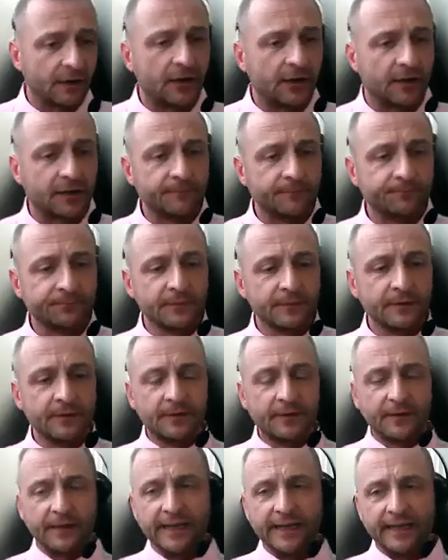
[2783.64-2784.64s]
a car.
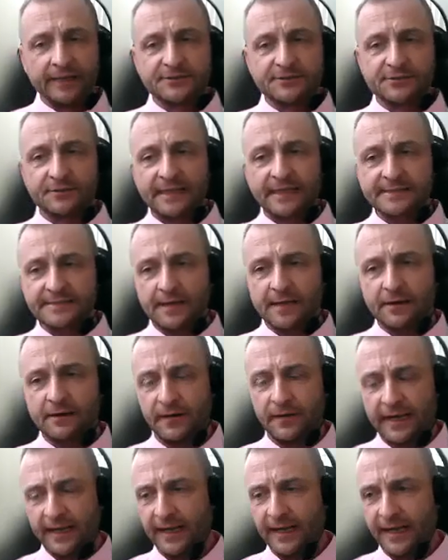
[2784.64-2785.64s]
And so that's
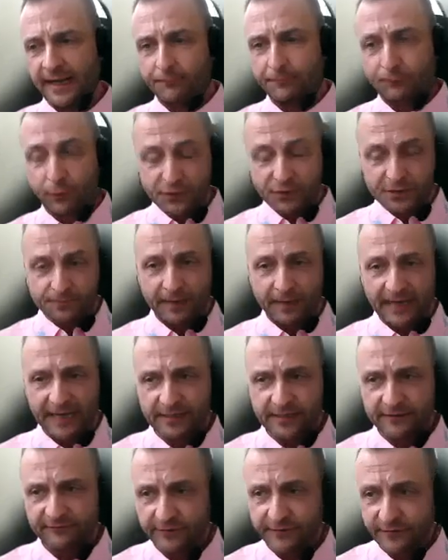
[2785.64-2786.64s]
how I pushed
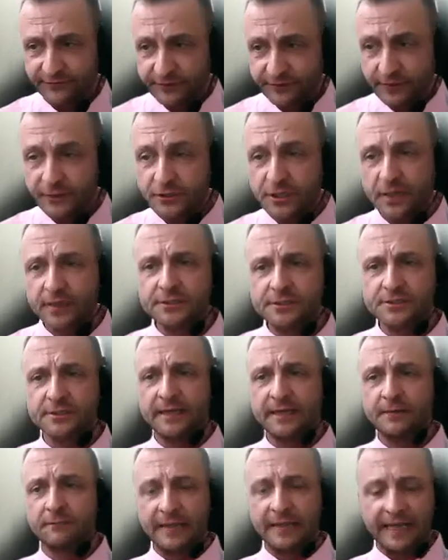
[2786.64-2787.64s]
back in front of the
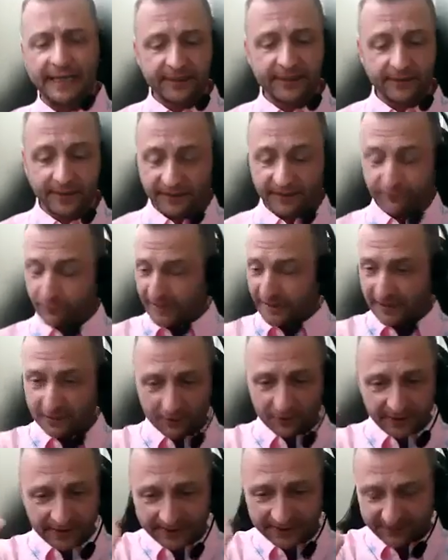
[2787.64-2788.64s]
judge. And I'm like, when I
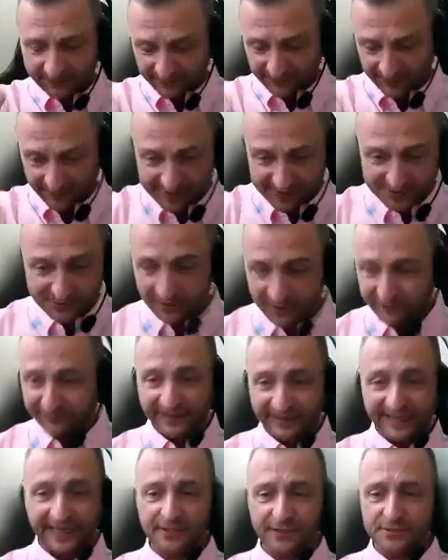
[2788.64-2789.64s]
look at his
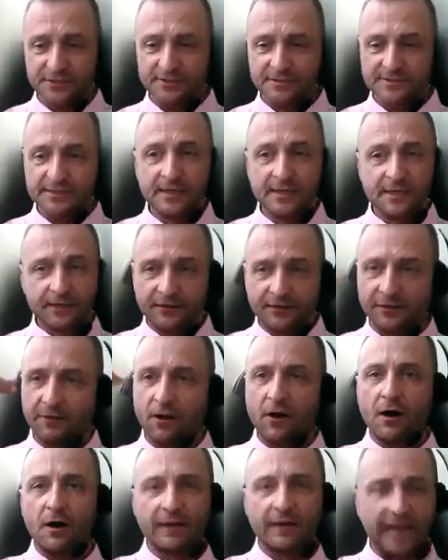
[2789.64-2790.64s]
certifications,
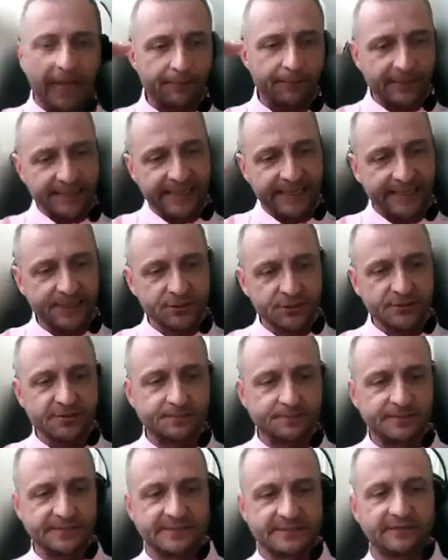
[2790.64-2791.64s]
they're all
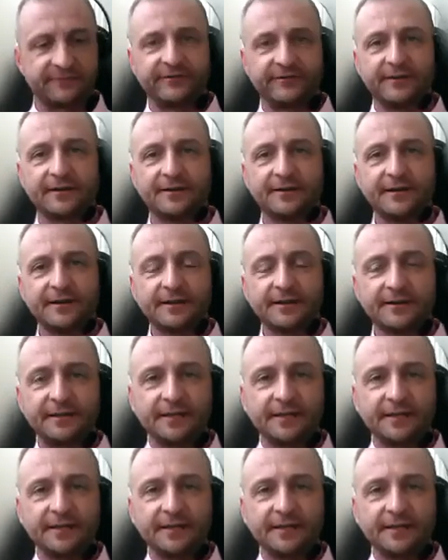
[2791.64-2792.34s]
application specific.